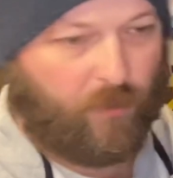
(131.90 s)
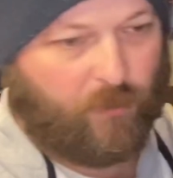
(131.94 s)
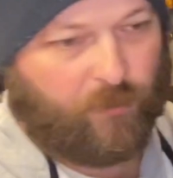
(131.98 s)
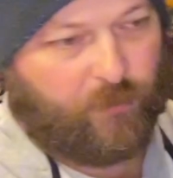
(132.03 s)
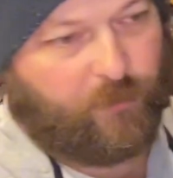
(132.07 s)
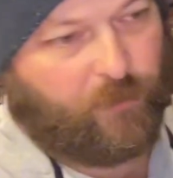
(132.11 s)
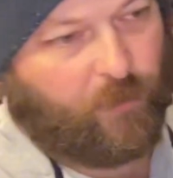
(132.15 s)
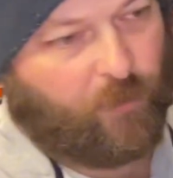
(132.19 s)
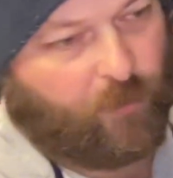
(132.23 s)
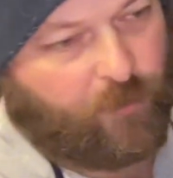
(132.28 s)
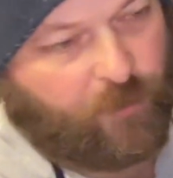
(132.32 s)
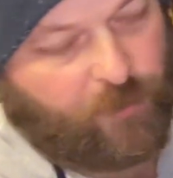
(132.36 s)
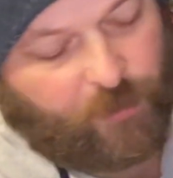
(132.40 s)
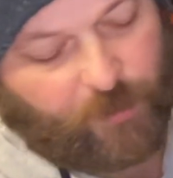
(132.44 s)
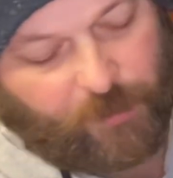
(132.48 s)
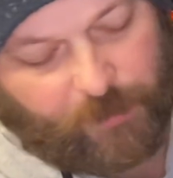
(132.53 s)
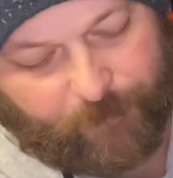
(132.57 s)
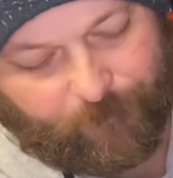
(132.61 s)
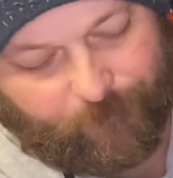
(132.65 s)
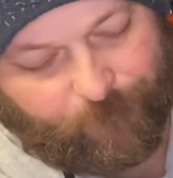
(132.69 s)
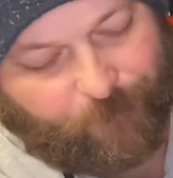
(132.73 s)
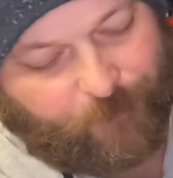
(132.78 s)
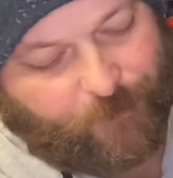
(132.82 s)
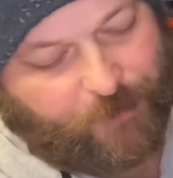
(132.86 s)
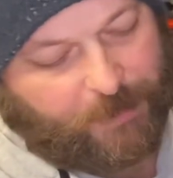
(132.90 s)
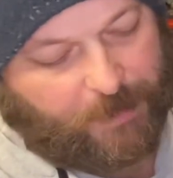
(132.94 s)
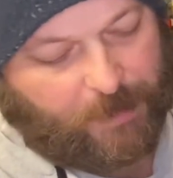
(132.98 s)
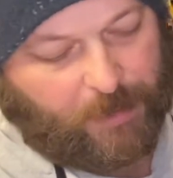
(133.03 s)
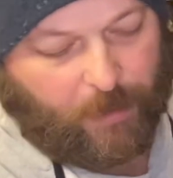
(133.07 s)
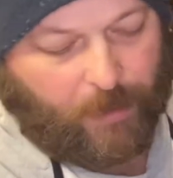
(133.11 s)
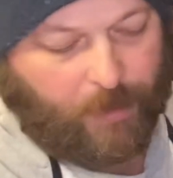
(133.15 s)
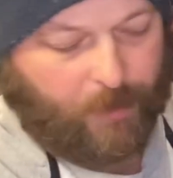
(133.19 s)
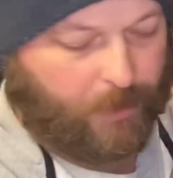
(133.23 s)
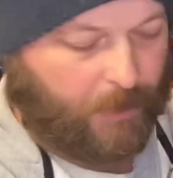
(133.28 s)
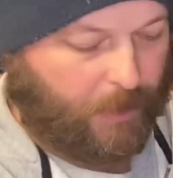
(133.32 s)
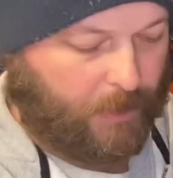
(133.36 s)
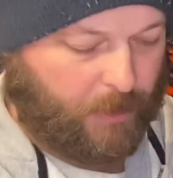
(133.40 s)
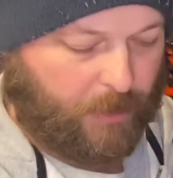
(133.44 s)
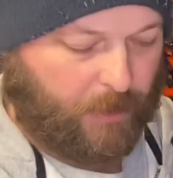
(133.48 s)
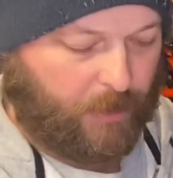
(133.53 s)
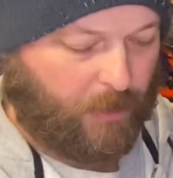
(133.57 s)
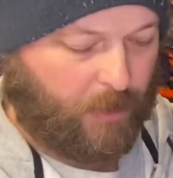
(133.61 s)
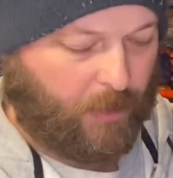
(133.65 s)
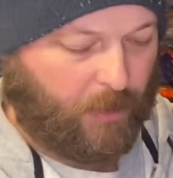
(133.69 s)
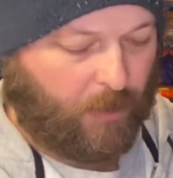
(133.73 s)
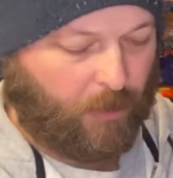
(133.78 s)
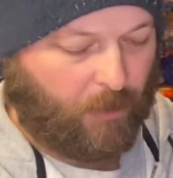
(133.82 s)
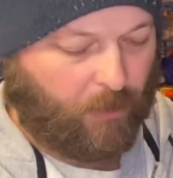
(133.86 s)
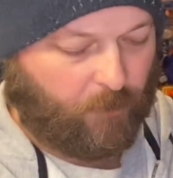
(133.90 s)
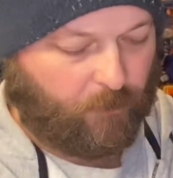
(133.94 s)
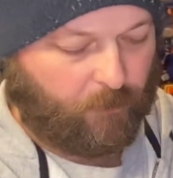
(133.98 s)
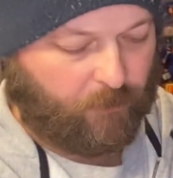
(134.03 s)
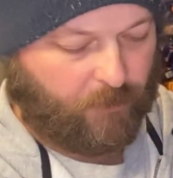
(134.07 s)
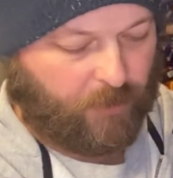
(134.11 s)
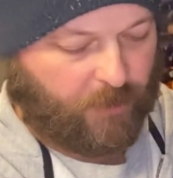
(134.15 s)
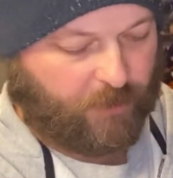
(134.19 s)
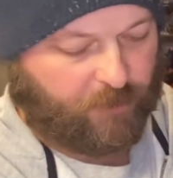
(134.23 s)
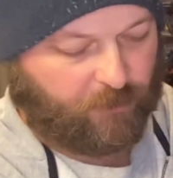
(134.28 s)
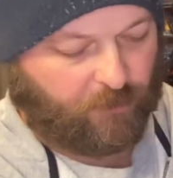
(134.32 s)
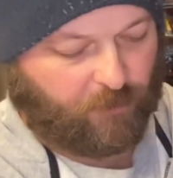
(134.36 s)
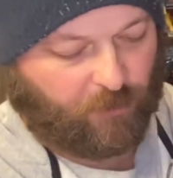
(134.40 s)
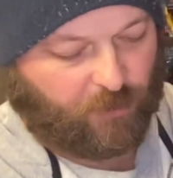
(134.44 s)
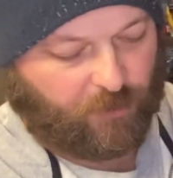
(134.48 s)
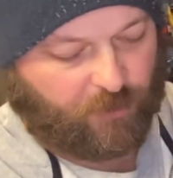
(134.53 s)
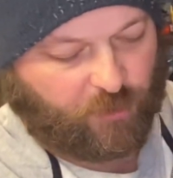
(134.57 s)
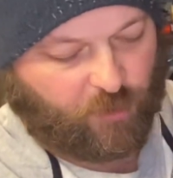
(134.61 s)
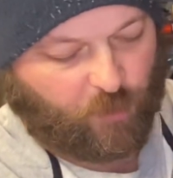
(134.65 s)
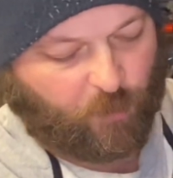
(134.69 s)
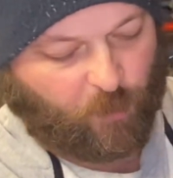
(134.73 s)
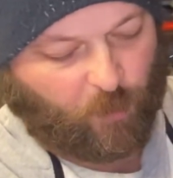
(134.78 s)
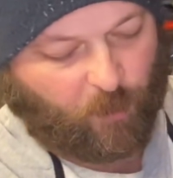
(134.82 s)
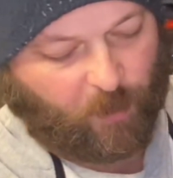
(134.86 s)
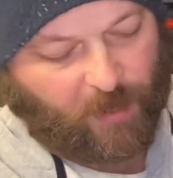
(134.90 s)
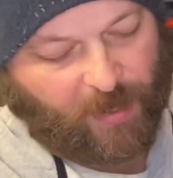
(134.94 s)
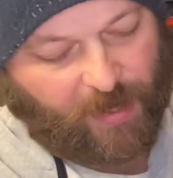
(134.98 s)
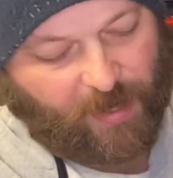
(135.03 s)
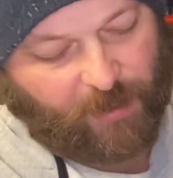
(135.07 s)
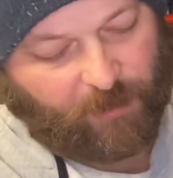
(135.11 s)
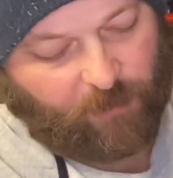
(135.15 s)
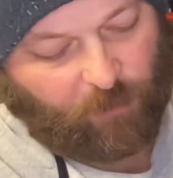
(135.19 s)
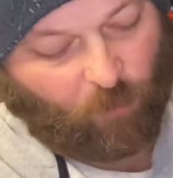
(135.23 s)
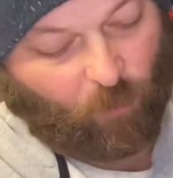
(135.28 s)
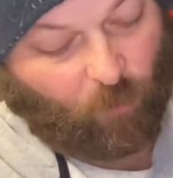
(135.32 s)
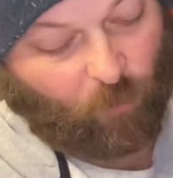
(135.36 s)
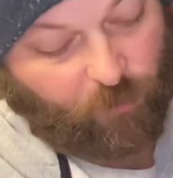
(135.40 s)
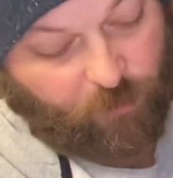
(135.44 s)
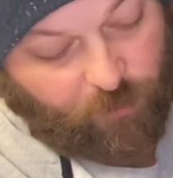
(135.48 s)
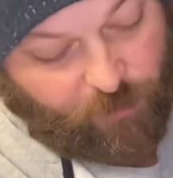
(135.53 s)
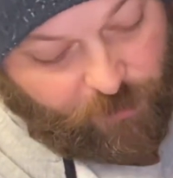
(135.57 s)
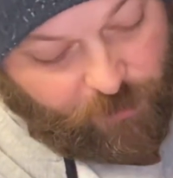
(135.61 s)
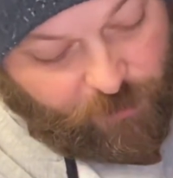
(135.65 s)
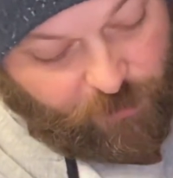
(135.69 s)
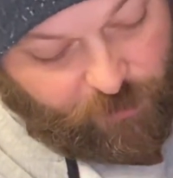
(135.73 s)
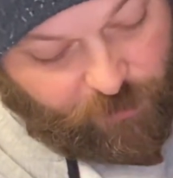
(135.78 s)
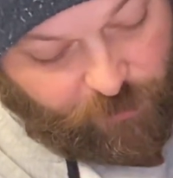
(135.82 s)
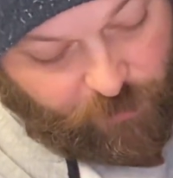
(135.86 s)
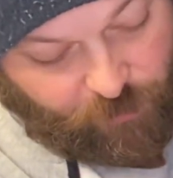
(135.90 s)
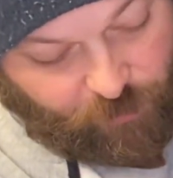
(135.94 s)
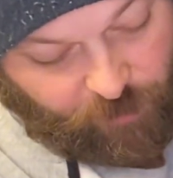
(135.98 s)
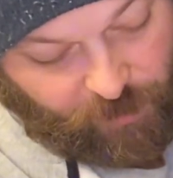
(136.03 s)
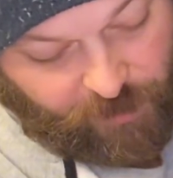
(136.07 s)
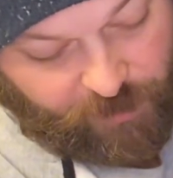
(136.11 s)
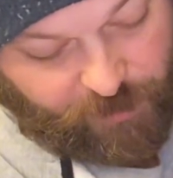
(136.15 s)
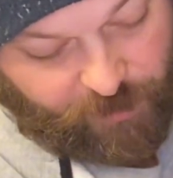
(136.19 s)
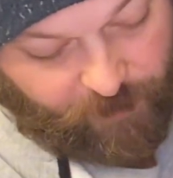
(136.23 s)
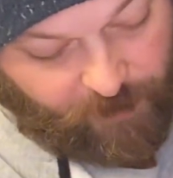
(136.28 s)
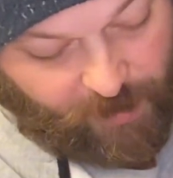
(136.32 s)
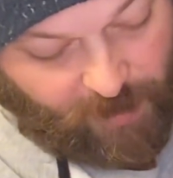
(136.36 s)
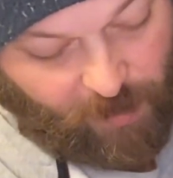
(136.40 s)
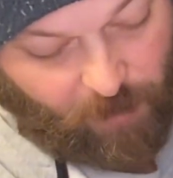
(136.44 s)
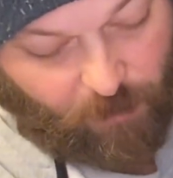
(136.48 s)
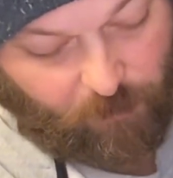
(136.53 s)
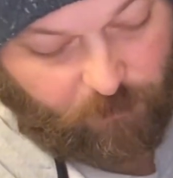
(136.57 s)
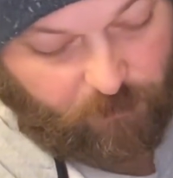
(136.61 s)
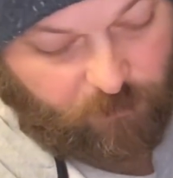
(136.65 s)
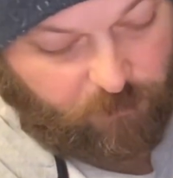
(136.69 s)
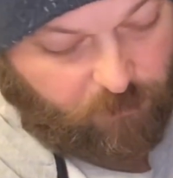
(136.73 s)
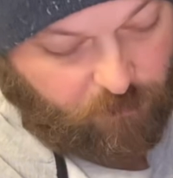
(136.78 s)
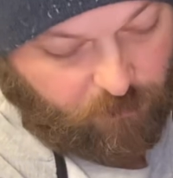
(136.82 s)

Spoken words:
so you can see I did it in there. It's really super pain. Or you can just stretch them out.